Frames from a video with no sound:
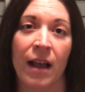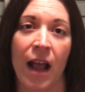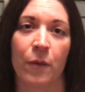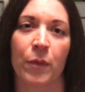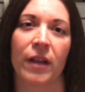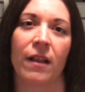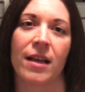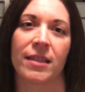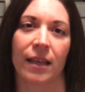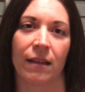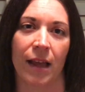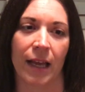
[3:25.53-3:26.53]
and
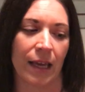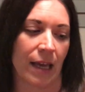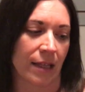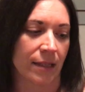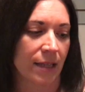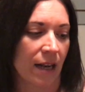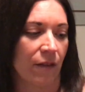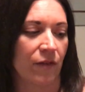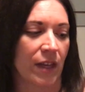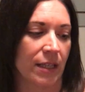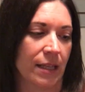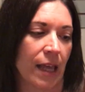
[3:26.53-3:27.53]
realizing instead of
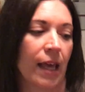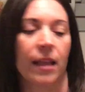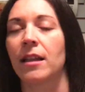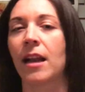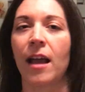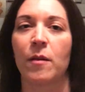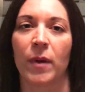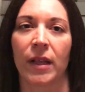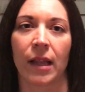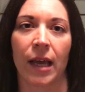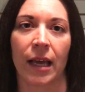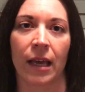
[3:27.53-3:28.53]
this thing that I'd
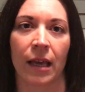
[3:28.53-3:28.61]
been